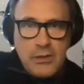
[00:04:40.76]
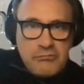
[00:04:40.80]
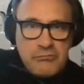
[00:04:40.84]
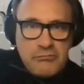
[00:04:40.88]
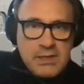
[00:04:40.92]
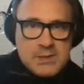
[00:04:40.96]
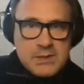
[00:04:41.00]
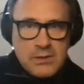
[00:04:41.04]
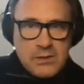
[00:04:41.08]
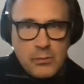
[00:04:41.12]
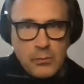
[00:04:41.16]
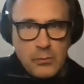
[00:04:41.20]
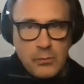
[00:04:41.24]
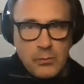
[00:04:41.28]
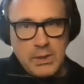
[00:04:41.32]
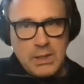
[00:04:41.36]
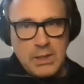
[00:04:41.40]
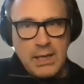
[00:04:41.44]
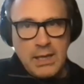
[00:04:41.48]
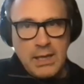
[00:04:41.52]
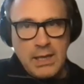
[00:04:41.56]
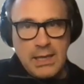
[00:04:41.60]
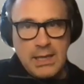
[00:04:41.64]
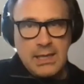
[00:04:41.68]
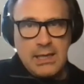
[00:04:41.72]
Another
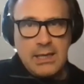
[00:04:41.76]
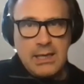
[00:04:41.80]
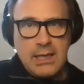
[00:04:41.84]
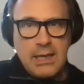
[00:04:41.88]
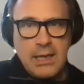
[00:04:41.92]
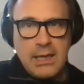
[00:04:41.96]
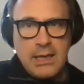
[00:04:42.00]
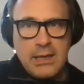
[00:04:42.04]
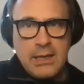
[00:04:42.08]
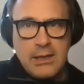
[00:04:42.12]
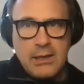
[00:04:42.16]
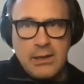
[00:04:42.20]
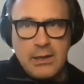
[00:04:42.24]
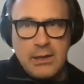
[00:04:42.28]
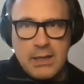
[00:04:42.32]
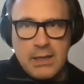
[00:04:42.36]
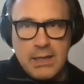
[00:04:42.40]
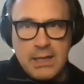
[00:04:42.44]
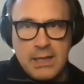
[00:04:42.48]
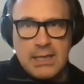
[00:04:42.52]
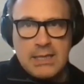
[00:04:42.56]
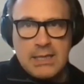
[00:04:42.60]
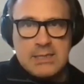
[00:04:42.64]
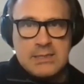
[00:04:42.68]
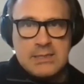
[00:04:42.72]
reason that we like
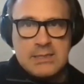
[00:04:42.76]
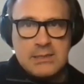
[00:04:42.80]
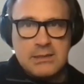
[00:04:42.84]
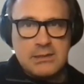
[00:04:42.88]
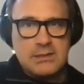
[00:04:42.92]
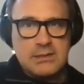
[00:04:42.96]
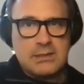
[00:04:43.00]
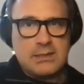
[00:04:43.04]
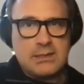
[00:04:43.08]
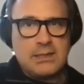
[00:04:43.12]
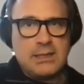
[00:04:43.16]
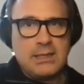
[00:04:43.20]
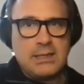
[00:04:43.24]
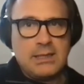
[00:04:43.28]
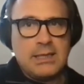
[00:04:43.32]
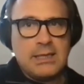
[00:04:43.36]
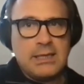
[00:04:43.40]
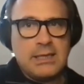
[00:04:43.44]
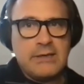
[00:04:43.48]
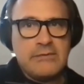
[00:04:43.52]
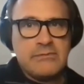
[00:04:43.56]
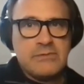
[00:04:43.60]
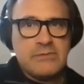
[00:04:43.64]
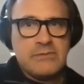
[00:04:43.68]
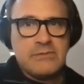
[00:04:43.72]
AI is that
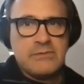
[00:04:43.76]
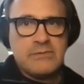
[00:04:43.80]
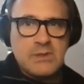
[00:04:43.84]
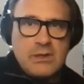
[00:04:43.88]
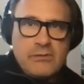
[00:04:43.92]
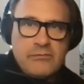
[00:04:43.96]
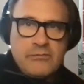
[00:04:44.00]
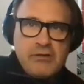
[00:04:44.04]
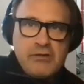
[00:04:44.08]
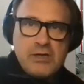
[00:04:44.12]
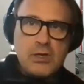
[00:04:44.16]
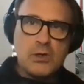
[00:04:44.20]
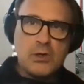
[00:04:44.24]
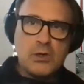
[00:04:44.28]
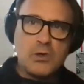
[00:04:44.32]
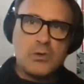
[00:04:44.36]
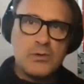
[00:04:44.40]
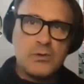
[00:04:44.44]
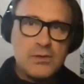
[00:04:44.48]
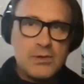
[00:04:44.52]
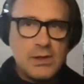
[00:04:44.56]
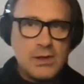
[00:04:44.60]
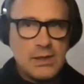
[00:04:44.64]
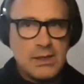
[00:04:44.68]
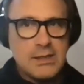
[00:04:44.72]
it gives a
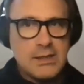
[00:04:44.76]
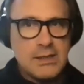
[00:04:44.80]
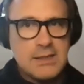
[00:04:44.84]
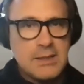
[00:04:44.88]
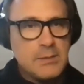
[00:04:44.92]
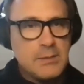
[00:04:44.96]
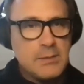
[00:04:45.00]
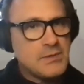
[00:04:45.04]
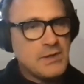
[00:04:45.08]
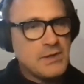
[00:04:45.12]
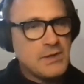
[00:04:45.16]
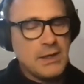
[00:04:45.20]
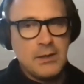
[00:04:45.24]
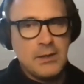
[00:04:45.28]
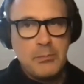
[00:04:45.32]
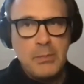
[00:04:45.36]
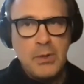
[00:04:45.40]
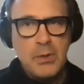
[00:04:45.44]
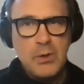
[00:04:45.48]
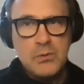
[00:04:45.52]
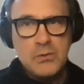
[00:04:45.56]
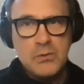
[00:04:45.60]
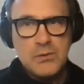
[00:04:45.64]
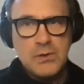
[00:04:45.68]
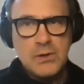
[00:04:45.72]
very good deep
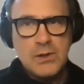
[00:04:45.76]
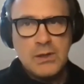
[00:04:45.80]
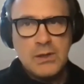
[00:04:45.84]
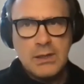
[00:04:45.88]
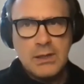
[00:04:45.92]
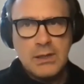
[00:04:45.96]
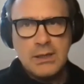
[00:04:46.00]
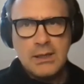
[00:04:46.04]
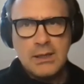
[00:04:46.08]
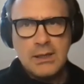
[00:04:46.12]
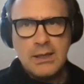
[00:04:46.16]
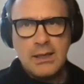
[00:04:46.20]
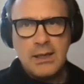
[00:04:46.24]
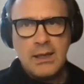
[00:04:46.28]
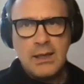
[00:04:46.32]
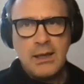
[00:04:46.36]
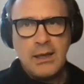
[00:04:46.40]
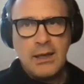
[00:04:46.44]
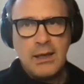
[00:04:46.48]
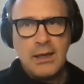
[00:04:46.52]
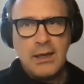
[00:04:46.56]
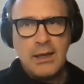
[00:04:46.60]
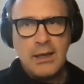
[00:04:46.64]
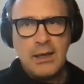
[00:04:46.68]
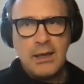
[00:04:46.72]
tech moat,
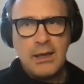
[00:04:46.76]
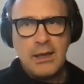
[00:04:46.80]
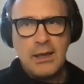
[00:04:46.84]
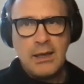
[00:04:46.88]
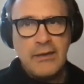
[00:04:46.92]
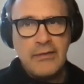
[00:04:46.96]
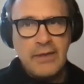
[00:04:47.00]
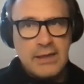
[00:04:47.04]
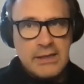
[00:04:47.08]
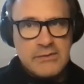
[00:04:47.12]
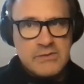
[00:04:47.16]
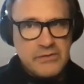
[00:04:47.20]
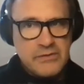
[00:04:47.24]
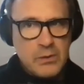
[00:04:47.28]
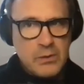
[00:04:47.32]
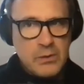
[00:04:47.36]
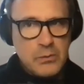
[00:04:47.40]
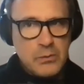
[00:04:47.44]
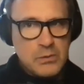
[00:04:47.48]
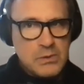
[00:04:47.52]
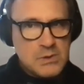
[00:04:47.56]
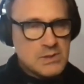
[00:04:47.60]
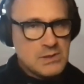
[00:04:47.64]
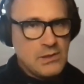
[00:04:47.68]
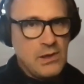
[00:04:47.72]
and that
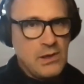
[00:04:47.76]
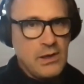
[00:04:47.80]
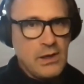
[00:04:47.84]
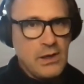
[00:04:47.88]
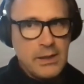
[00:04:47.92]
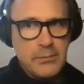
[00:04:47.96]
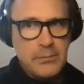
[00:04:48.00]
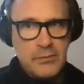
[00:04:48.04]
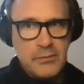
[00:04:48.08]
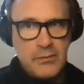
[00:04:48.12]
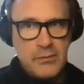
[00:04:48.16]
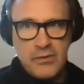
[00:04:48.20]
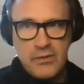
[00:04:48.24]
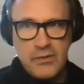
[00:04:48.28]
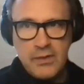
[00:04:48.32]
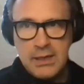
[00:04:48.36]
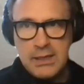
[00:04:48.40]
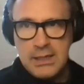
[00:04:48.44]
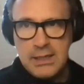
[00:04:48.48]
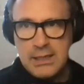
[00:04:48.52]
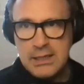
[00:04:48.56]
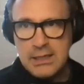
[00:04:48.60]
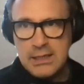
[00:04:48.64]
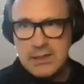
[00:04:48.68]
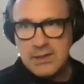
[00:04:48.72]
gives founders
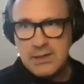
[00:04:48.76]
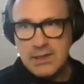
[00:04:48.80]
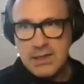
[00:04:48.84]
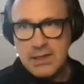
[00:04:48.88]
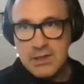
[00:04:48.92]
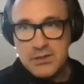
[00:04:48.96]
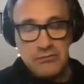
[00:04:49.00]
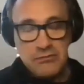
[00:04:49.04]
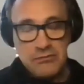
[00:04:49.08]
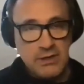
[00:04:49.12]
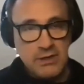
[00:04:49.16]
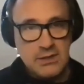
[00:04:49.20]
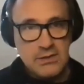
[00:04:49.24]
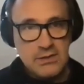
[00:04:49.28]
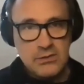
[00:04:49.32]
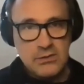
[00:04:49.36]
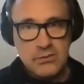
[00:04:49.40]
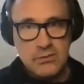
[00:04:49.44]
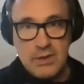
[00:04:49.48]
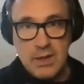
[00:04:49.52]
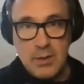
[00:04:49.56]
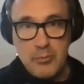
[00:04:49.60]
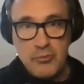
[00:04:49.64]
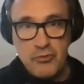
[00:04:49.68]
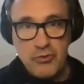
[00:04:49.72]
time that they need to
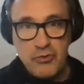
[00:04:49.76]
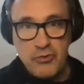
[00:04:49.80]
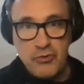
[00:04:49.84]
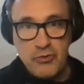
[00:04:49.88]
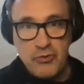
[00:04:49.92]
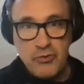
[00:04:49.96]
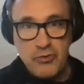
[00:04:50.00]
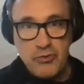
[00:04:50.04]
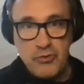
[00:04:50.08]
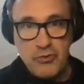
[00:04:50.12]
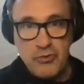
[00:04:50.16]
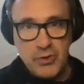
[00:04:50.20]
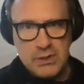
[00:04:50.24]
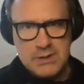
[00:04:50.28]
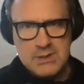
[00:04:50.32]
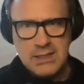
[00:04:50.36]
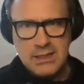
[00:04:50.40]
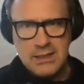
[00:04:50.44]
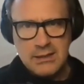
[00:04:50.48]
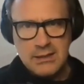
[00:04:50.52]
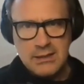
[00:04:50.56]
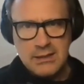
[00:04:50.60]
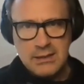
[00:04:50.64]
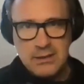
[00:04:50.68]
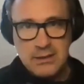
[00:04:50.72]
iterate on their
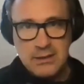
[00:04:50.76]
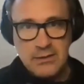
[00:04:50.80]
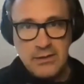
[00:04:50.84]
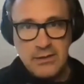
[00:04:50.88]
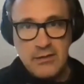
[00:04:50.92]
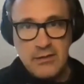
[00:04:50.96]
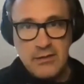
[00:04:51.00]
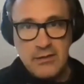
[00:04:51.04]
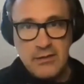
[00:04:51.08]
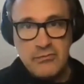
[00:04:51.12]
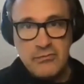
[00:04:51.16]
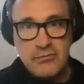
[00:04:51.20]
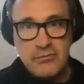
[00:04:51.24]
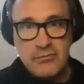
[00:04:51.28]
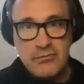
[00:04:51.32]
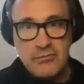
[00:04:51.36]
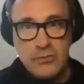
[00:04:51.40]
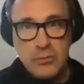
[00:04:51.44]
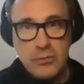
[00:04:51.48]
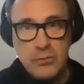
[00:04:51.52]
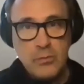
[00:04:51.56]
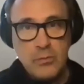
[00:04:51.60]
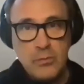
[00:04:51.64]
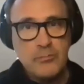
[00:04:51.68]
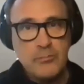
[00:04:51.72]
products, and
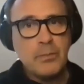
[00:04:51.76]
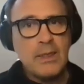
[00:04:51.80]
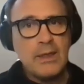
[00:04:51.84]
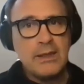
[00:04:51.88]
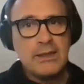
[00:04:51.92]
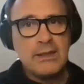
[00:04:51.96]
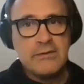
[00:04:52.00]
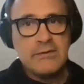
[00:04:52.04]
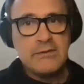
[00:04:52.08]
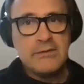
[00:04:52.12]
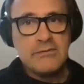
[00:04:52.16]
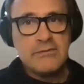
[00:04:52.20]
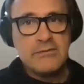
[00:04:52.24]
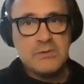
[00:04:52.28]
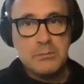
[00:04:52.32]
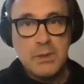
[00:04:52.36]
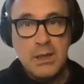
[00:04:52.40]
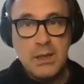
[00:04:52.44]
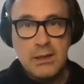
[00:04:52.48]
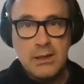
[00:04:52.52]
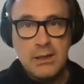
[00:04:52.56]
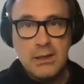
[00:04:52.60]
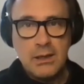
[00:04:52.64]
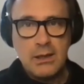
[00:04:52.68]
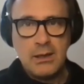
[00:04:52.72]
therefore it
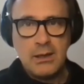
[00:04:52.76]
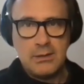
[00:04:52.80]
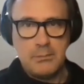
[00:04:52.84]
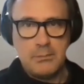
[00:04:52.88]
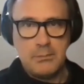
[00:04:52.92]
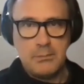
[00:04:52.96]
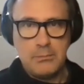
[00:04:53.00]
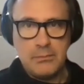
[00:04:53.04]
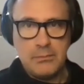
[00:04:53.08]
gives them